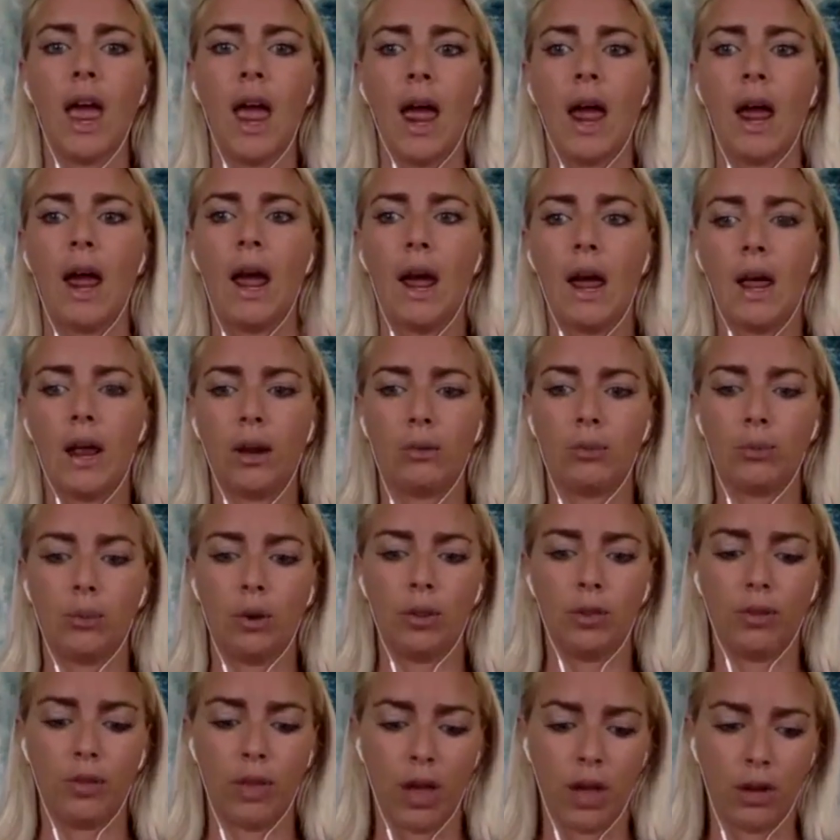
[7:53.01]
And
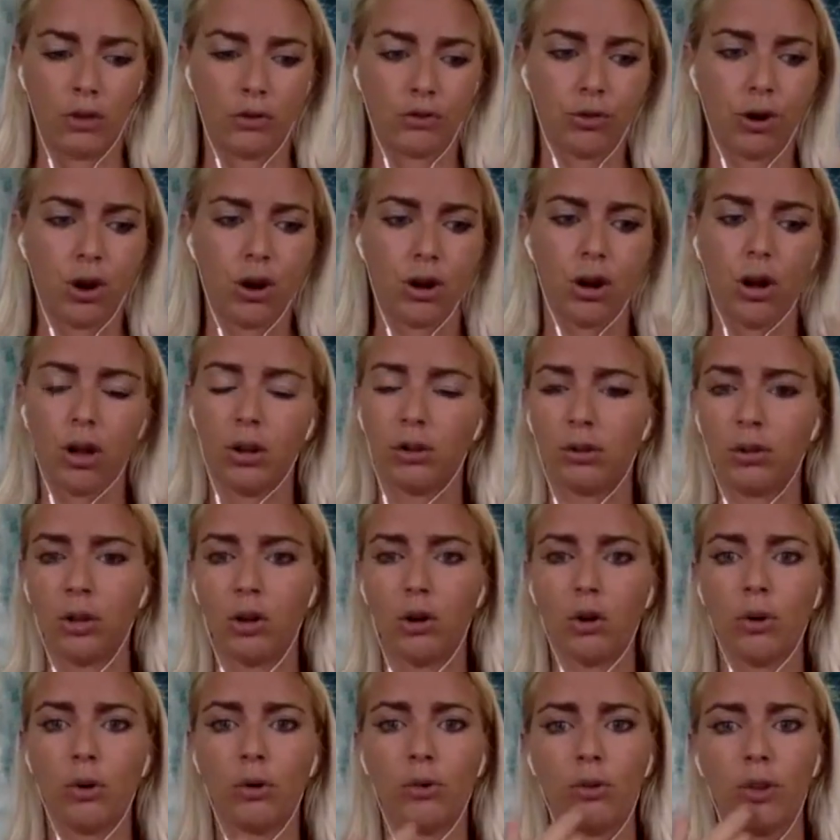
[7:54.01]
when that truck
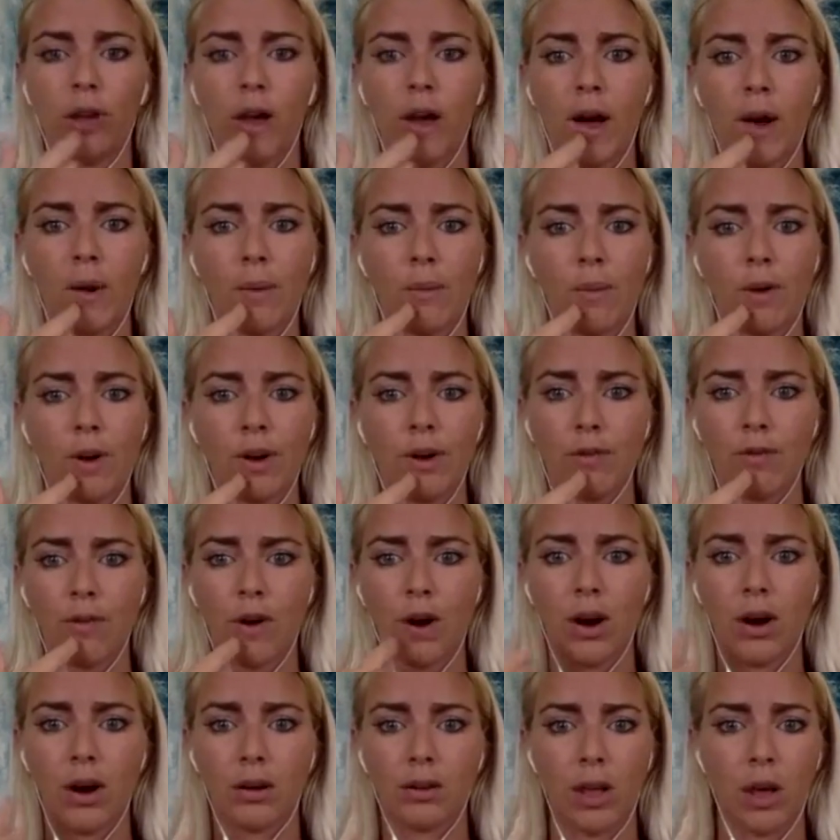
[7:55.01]
unloads at one of
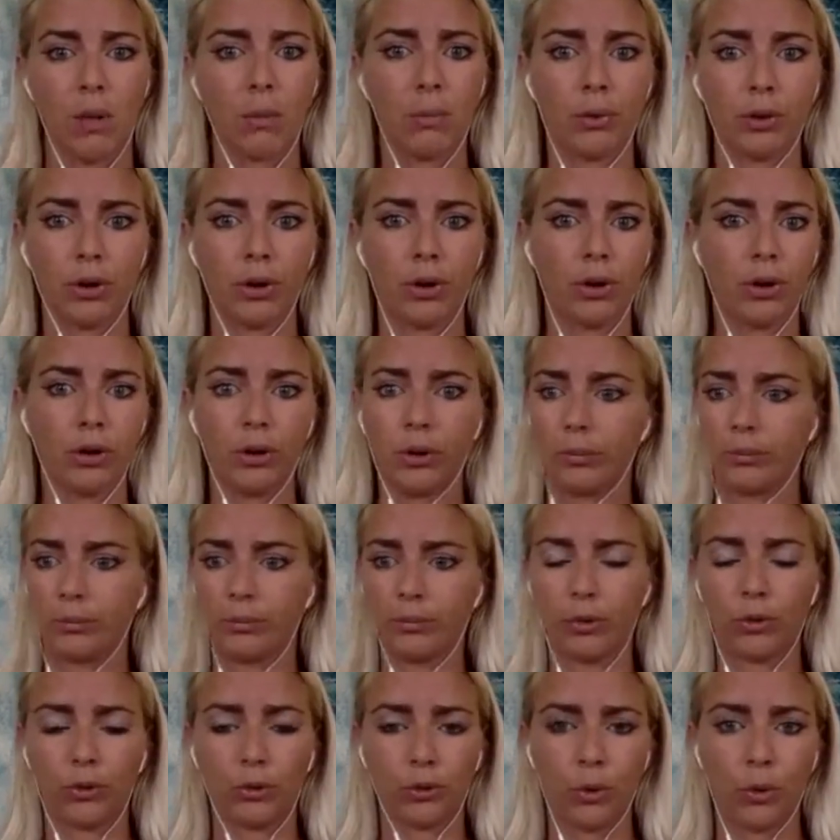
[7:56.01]
our lumber
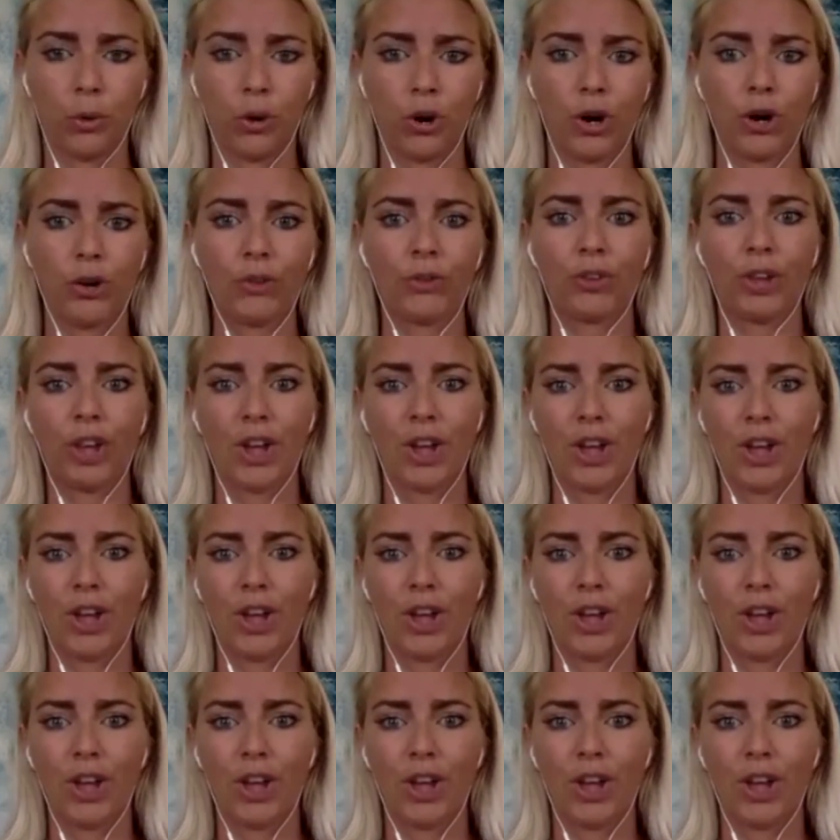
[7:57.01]
stores,